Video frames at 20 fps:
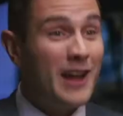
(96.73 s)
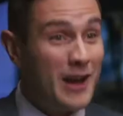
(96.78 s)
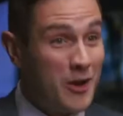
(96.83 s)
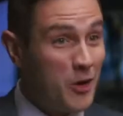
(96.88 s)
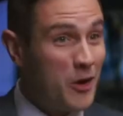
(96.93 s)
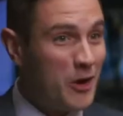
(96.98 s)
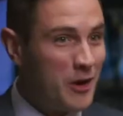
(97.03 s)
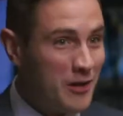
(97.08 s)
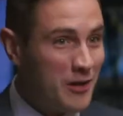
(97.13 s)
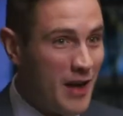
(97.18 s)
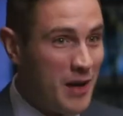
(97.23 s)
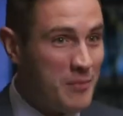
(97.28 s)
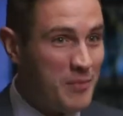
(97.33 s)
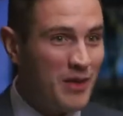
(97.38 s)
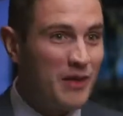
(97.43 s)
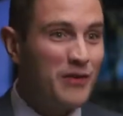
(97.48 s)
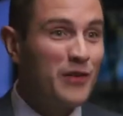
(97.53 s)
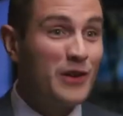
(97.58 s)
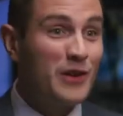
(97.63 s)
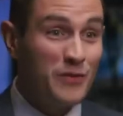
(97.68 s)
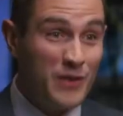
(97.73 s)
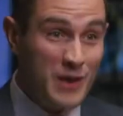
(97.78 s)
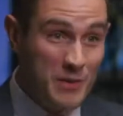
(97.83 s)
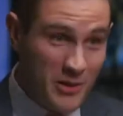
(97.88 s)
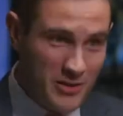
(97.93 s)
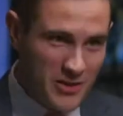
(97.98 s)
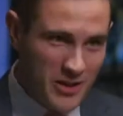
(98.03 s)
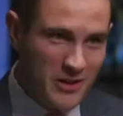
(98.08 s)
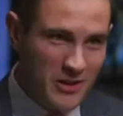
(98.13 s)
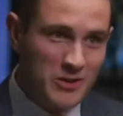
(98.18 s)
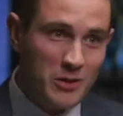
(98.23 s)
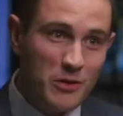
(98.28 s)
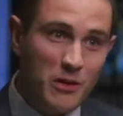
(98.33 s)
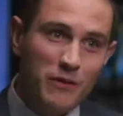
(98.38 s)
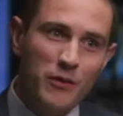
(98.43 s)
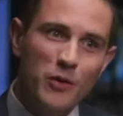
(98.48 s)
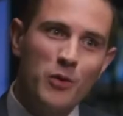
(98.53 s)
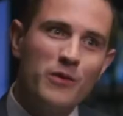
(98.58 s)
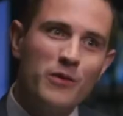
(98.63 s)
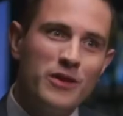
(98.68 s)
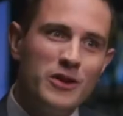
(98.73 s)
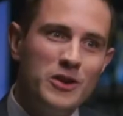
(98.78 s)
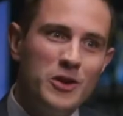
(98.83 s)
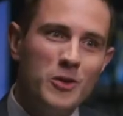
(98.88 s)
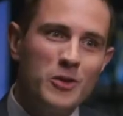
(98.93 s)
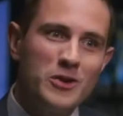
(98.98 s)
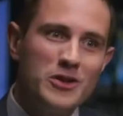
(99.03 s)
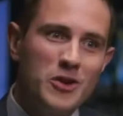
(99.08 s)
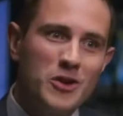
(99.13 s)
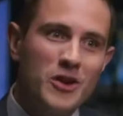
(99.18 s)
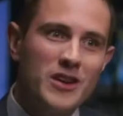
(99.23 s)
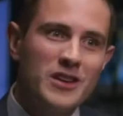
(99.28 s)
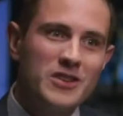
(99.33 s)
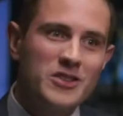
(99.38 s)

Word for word: and not only that, but the first female journalist on the floor of the New York Stock